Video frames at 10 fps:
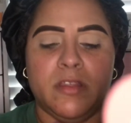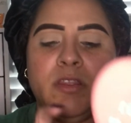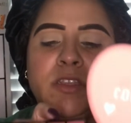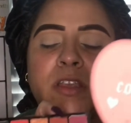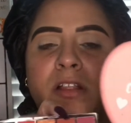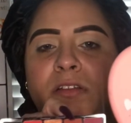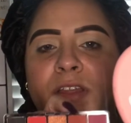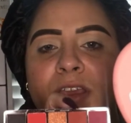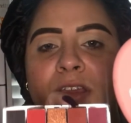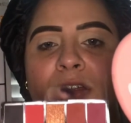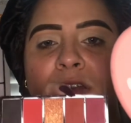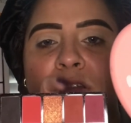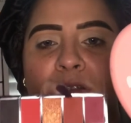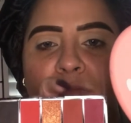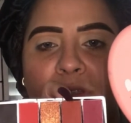this color right here,
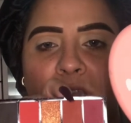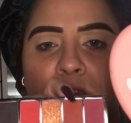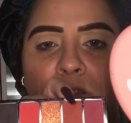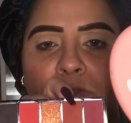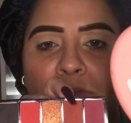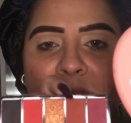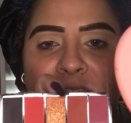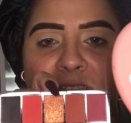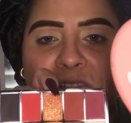put that all over my lid,